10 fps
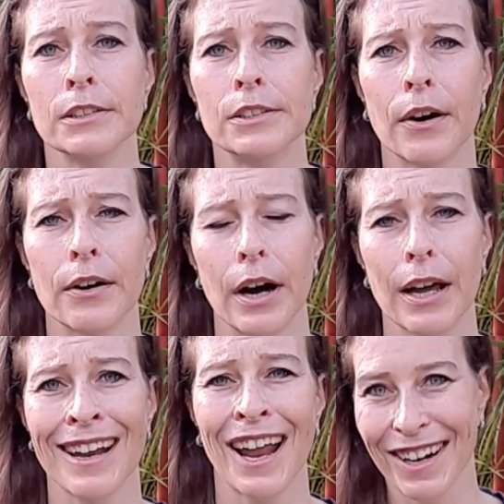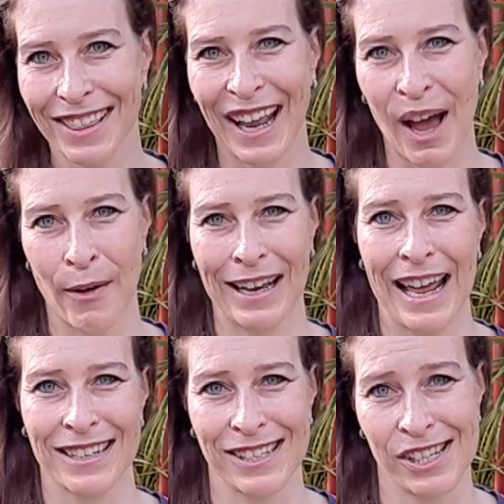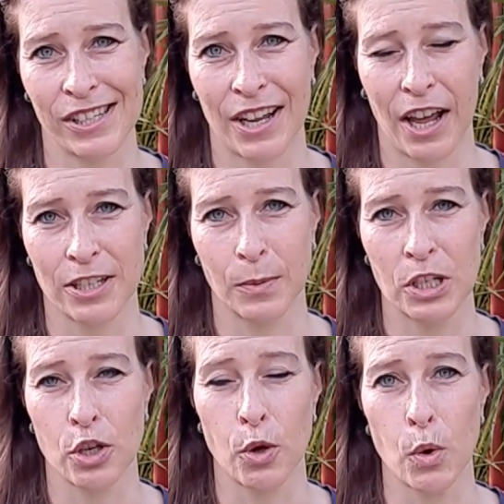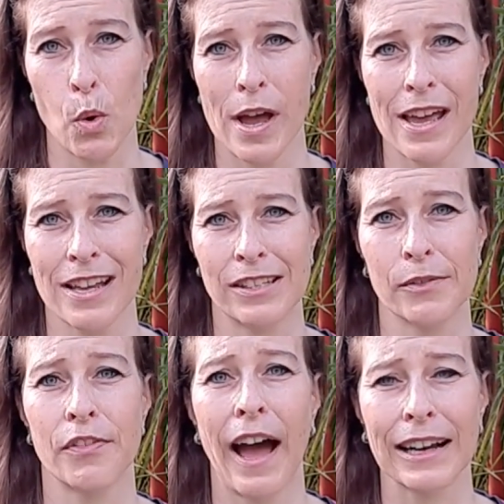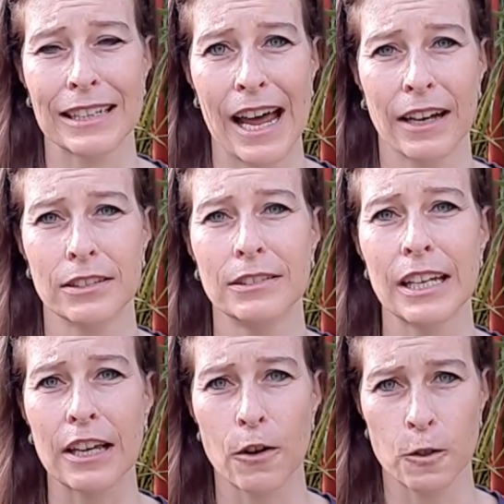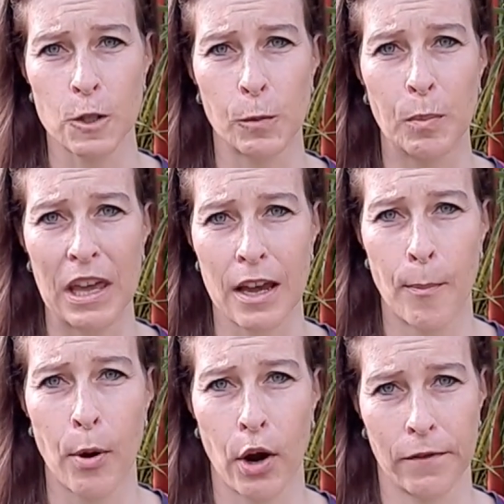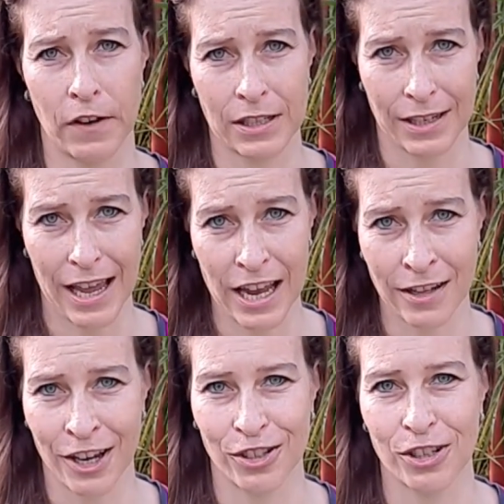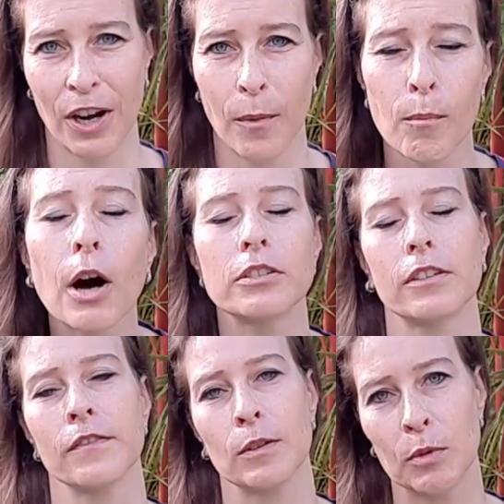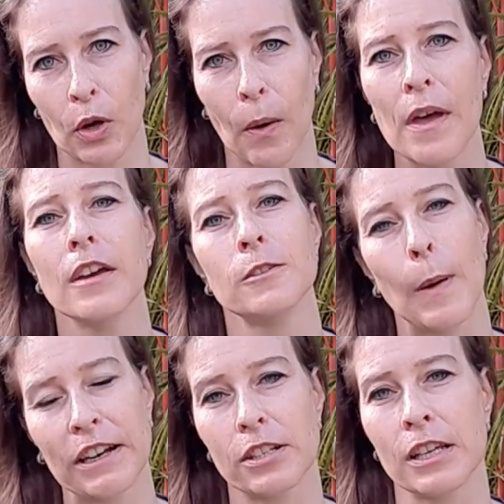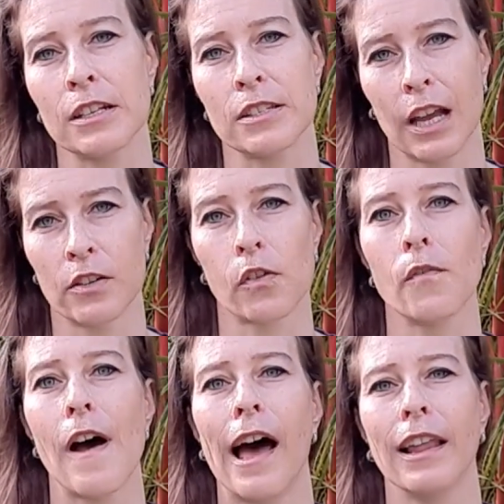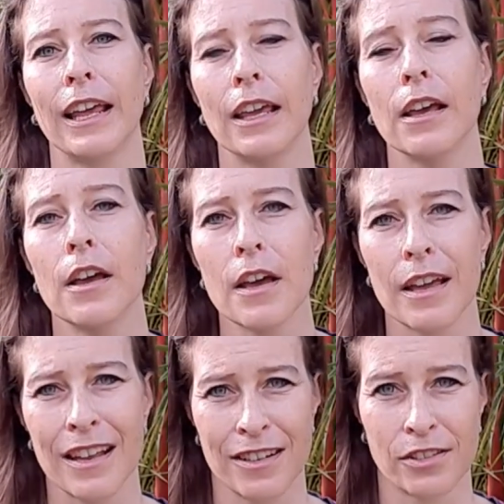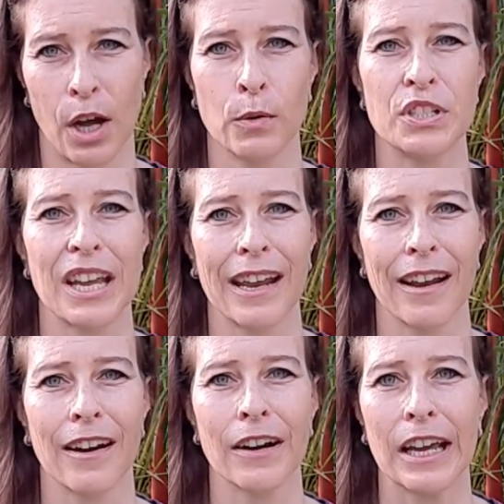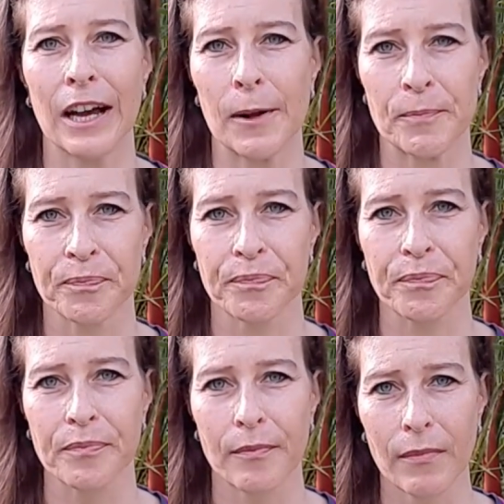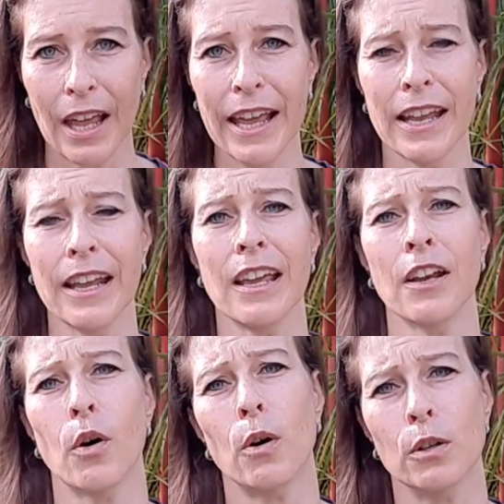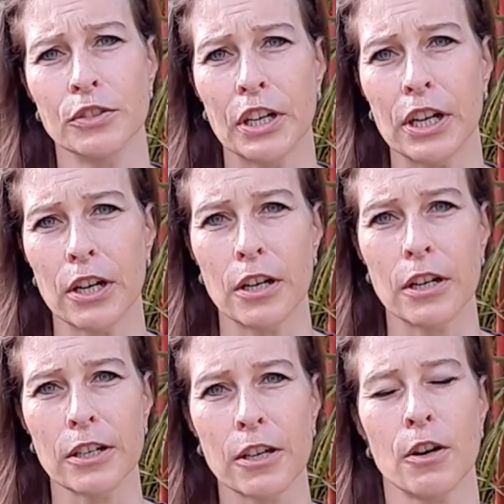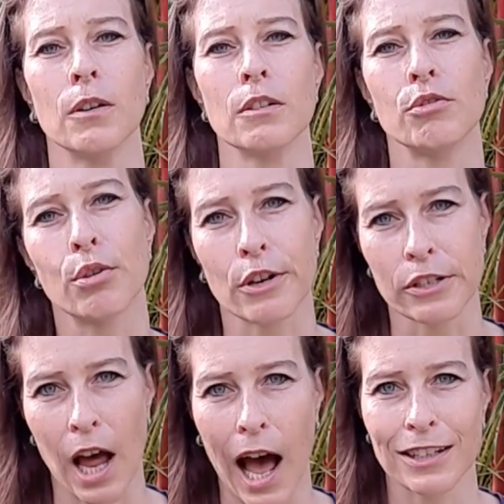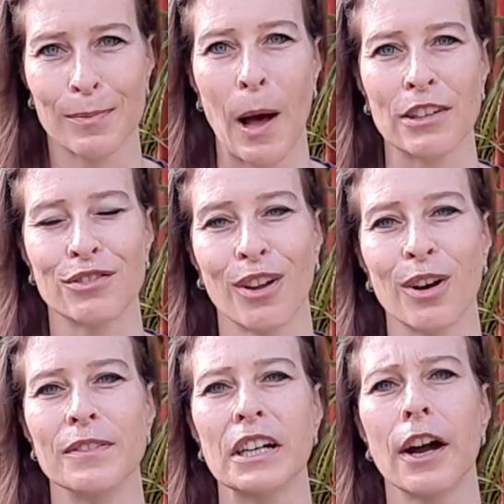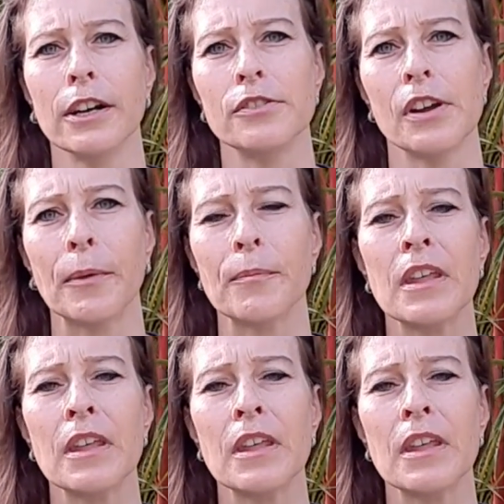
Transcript: So another thing I would like to discuss with you is the fact that ticos speak perfect English. Most of them do, especially in the Central Valley, in the San Jose area, and in all the, you know, the tourist hotspots all over the country.